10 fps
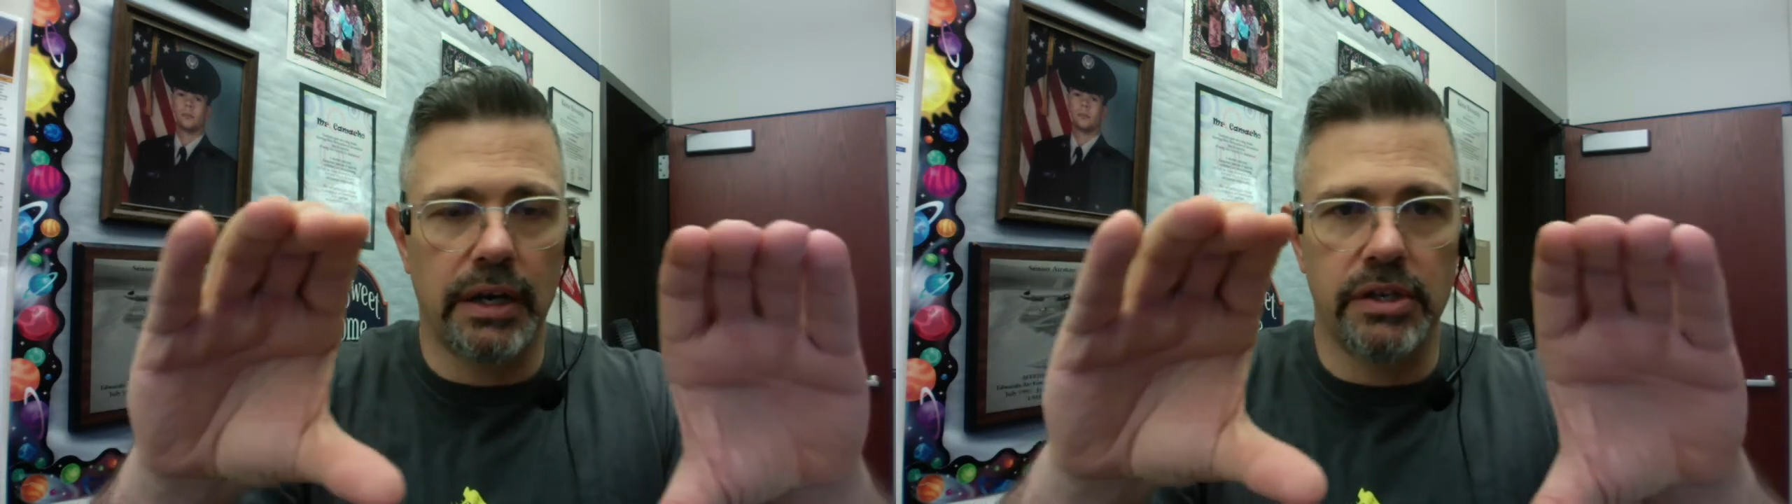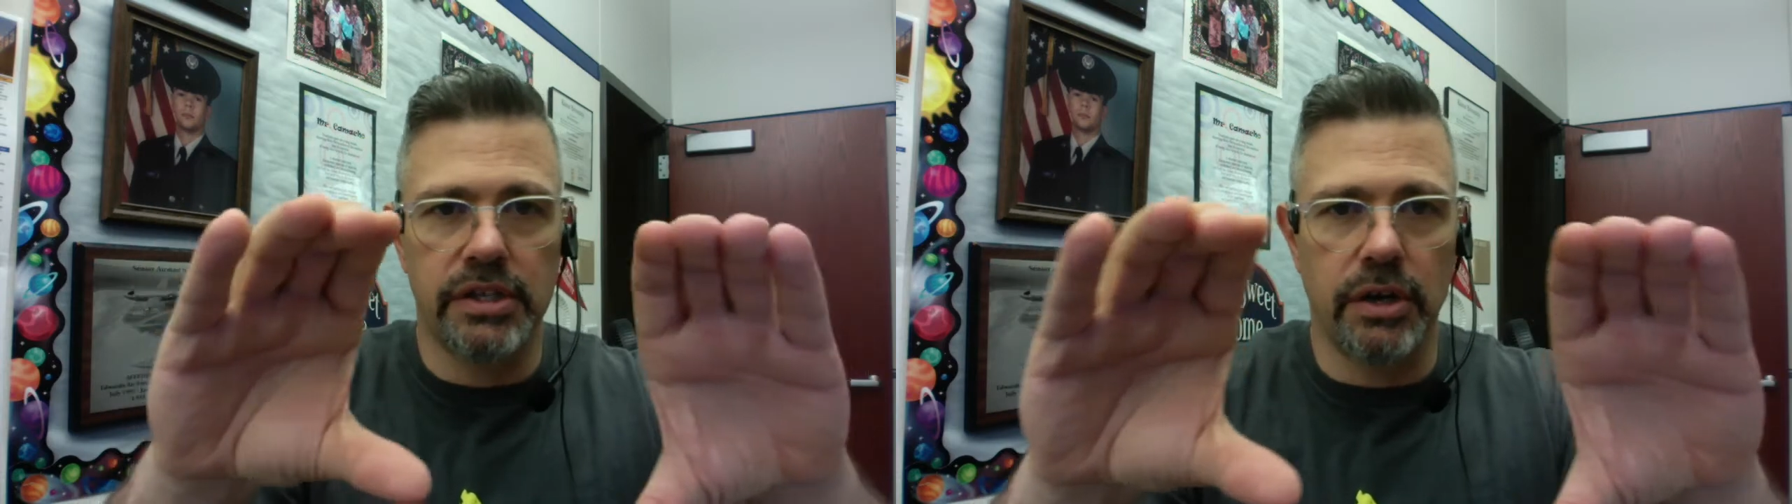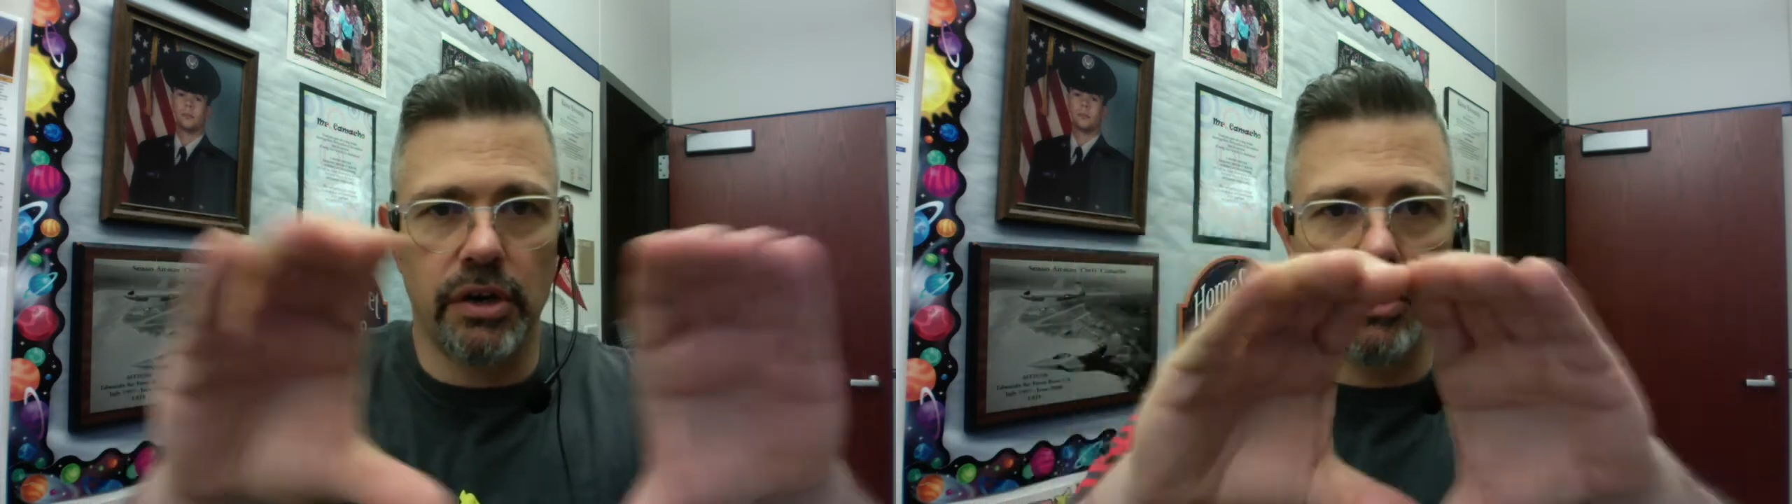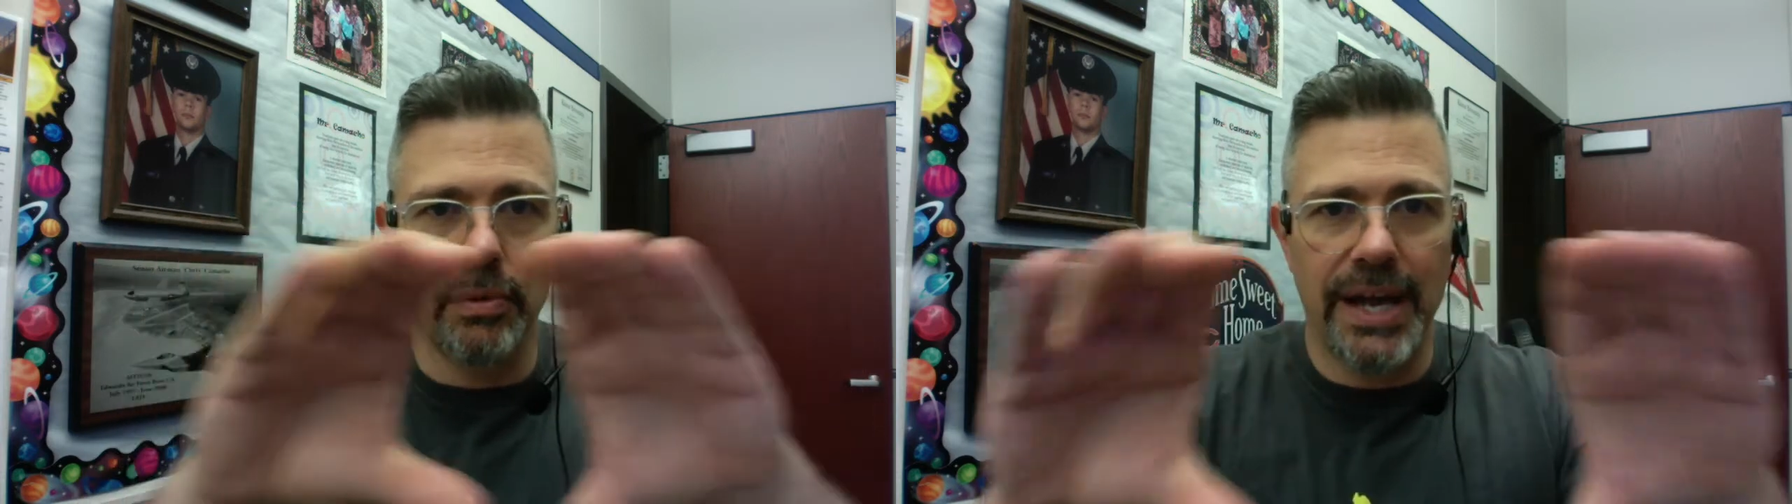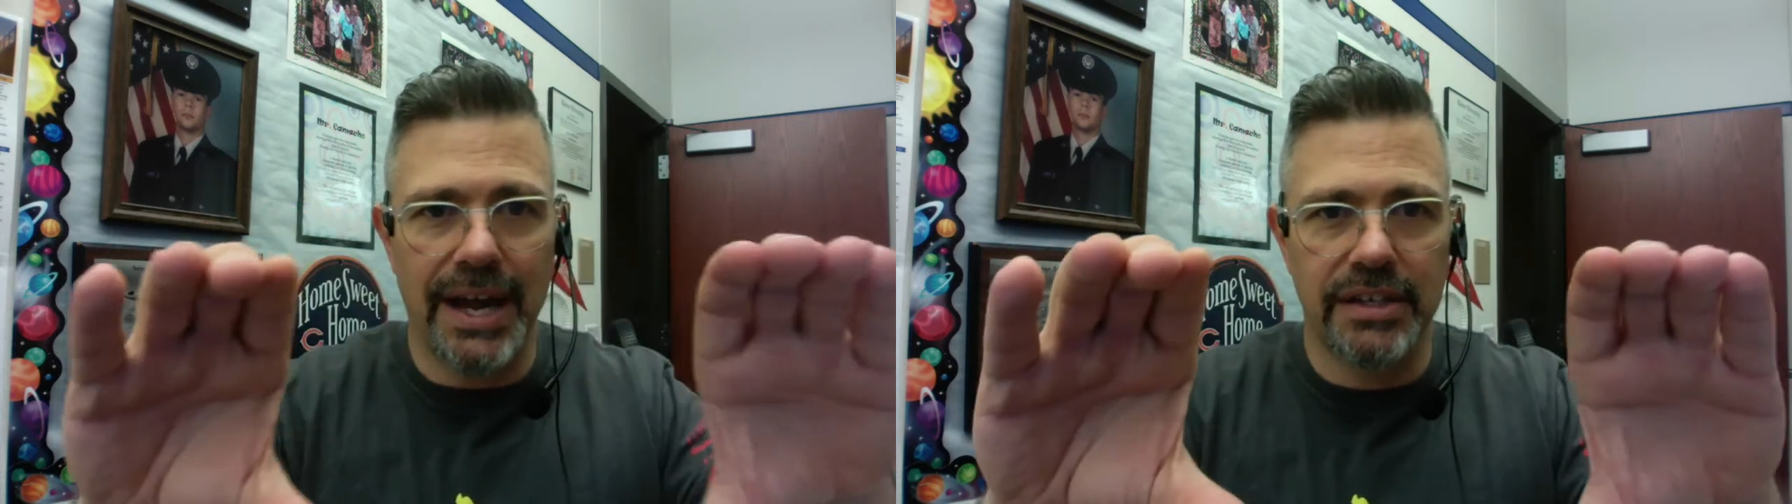considered in
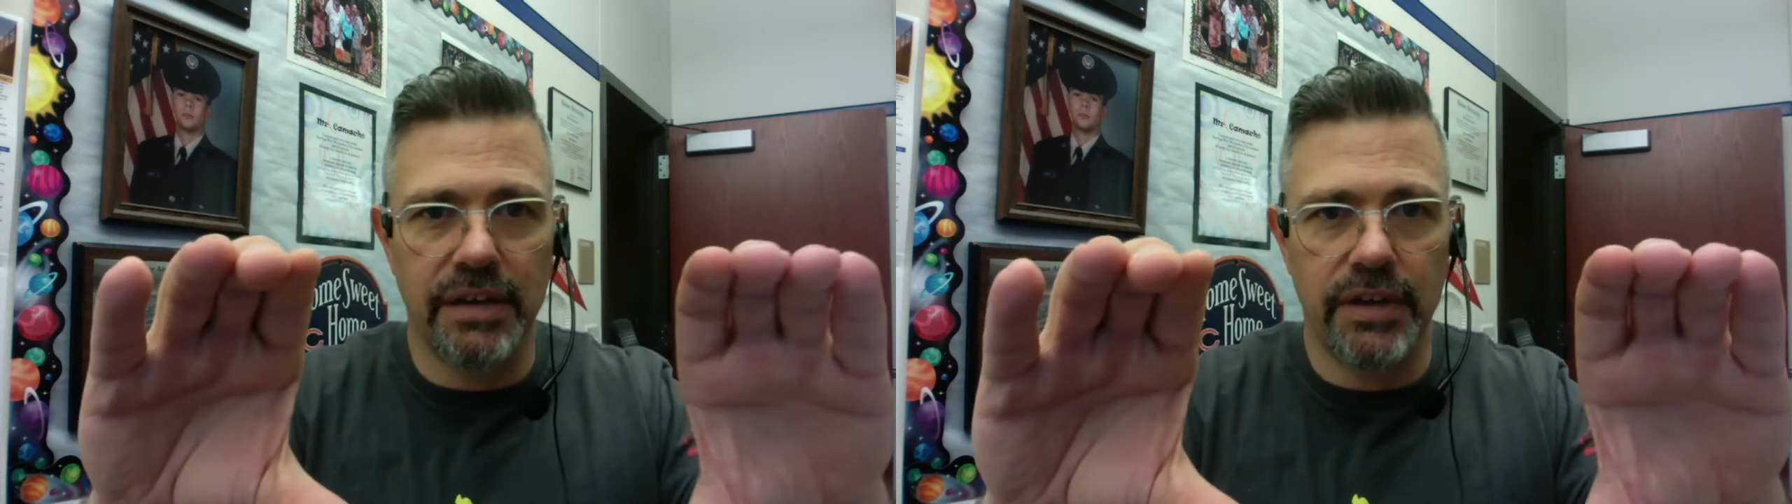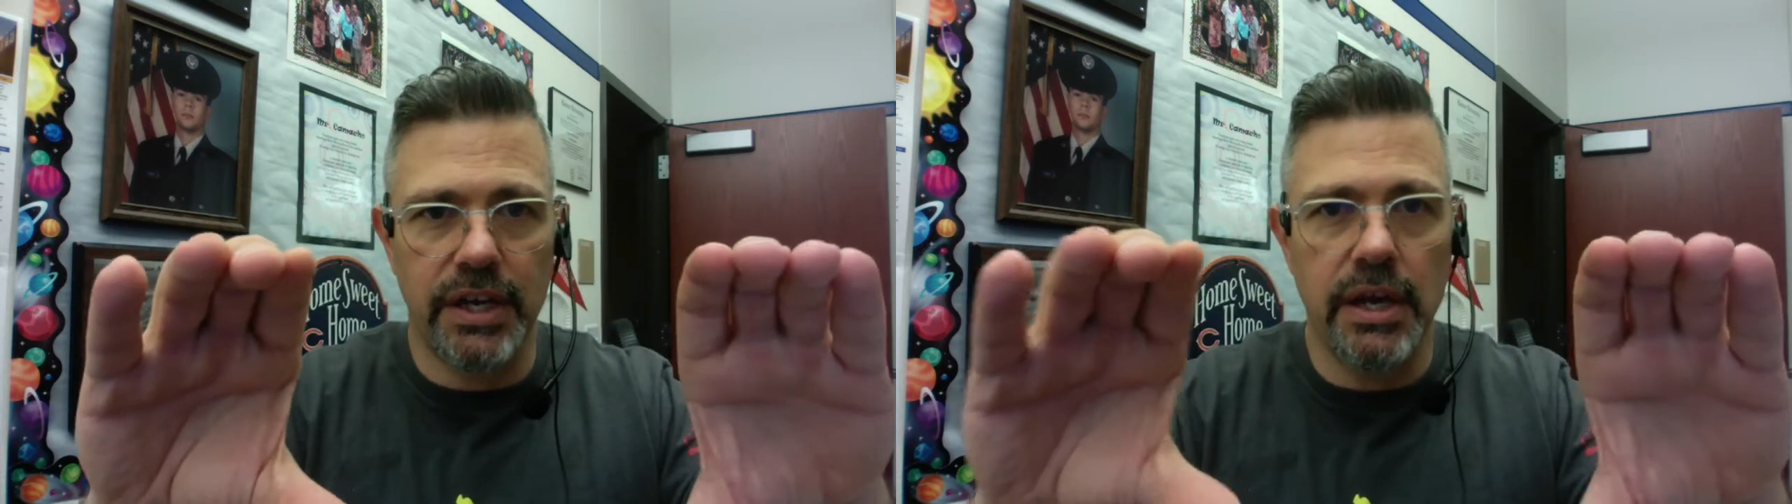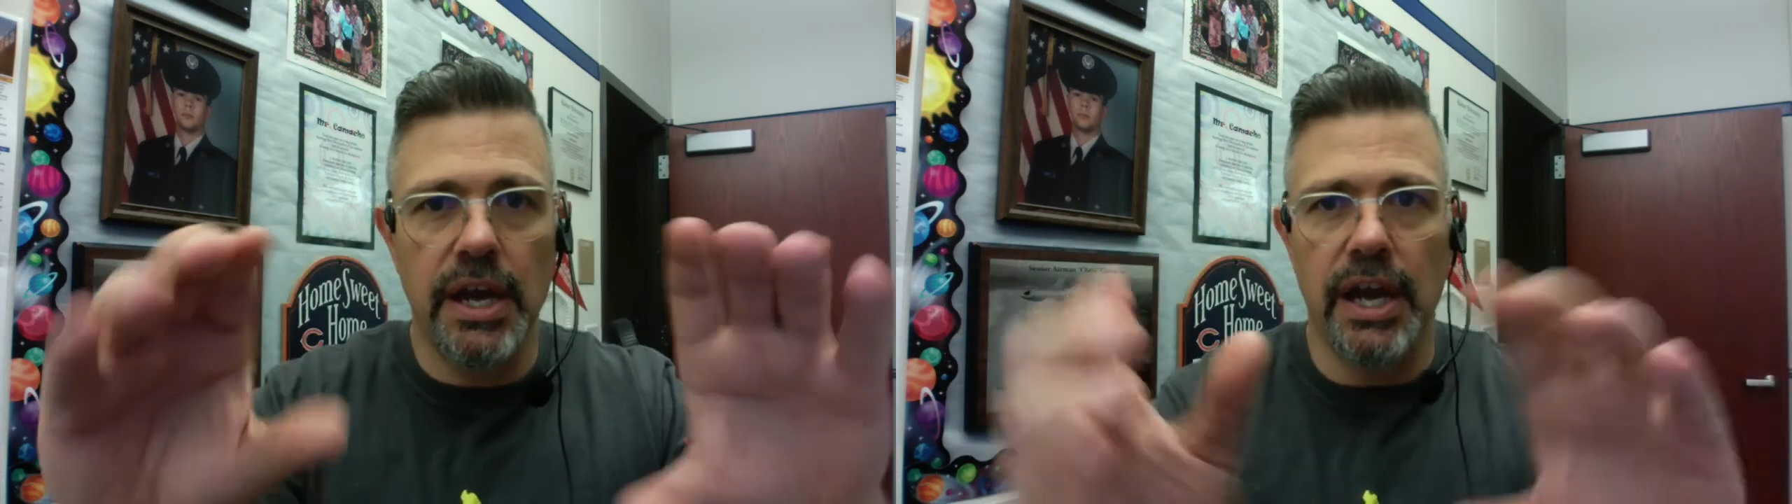reactivity.